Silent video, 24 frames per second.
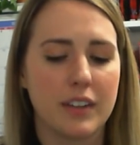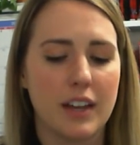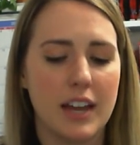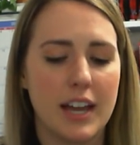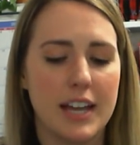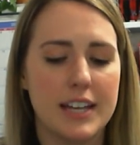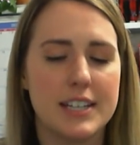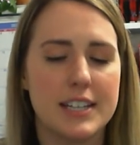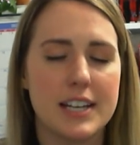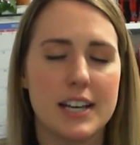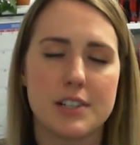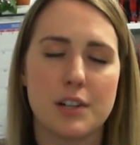
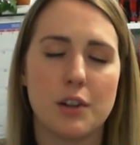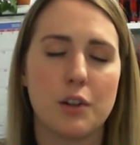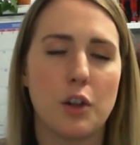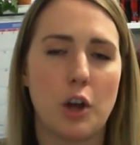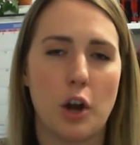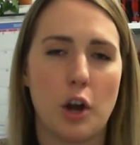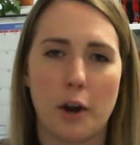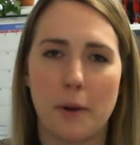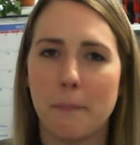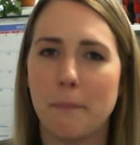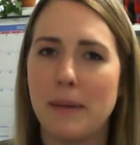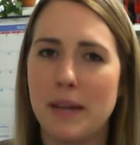It does
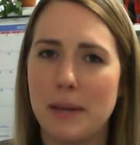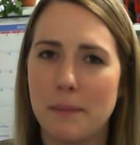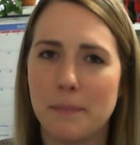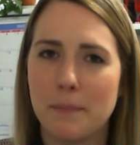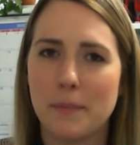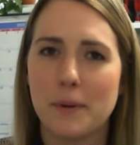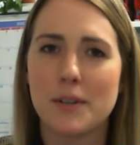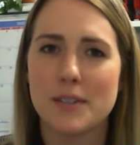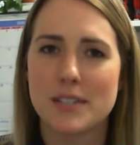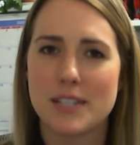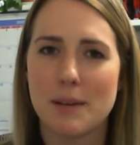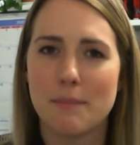alarm
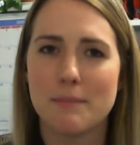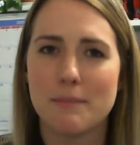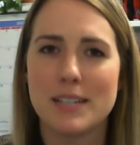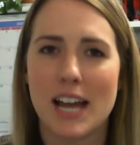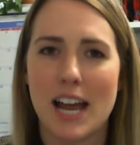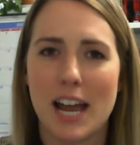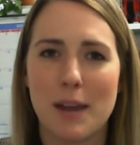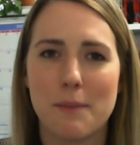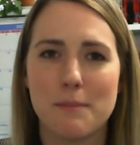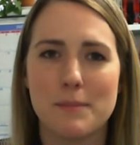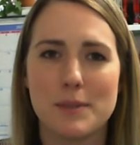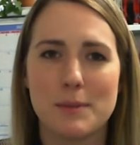people
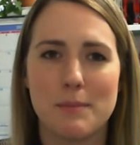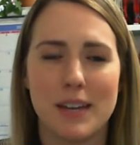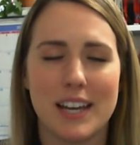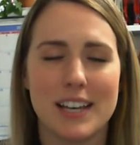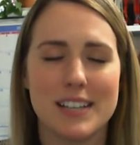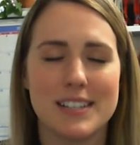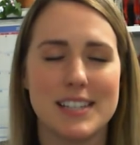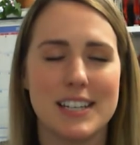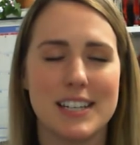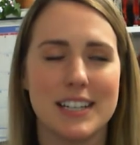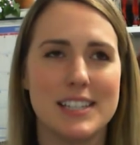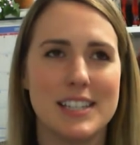sometimes
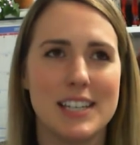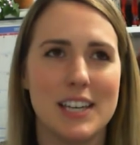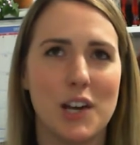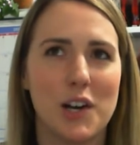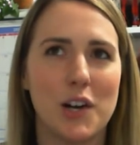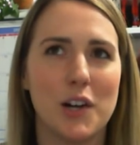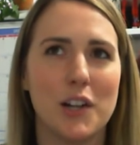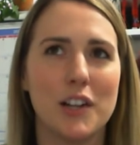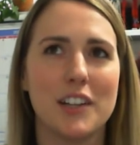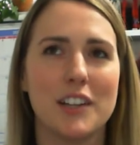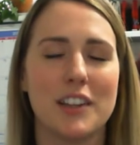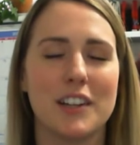because they see
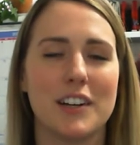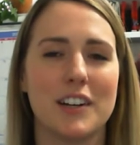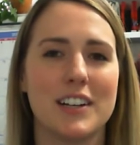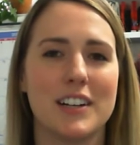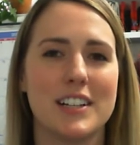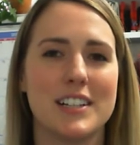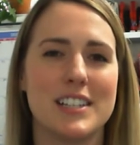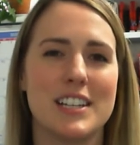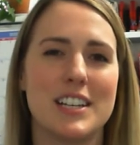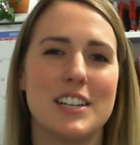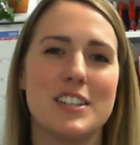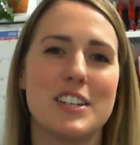all of their
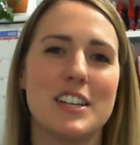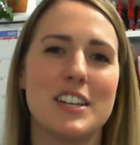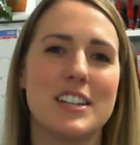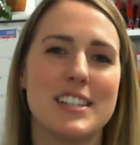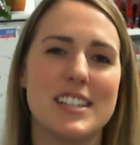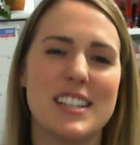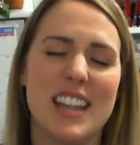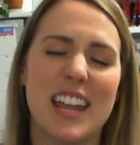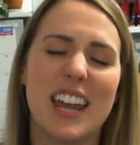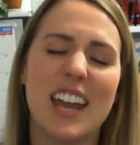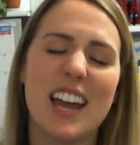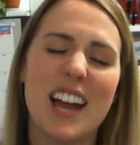incisions
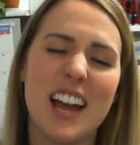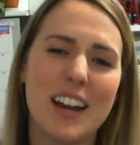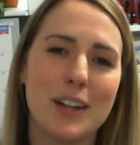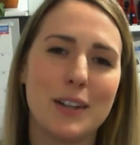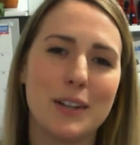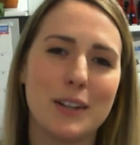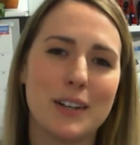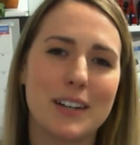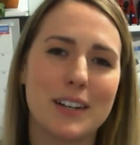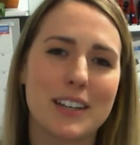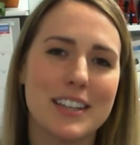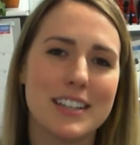and they kind of
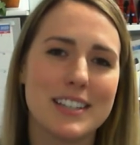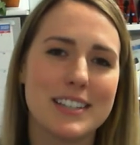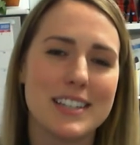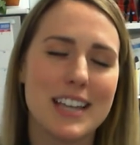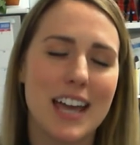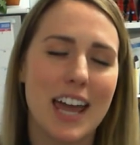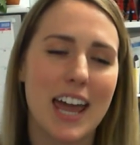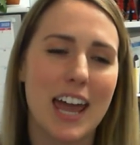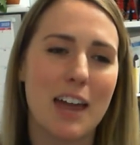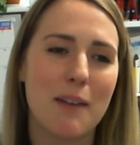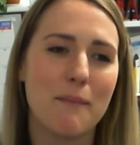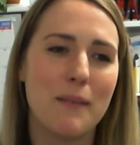look the
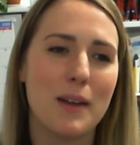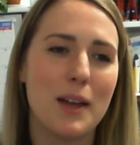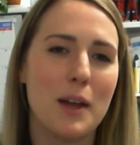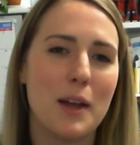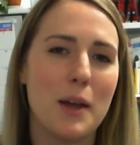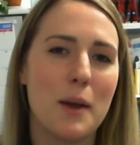same,